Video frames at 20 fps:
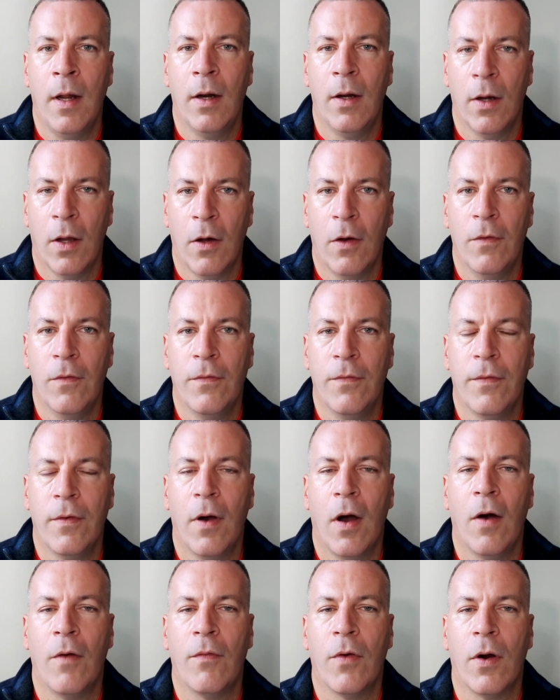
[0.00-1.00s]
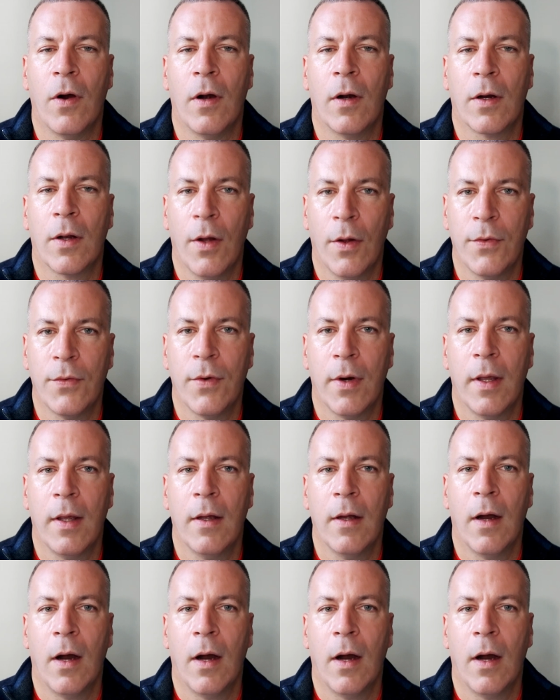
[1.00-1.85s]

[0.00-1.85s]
love of our country,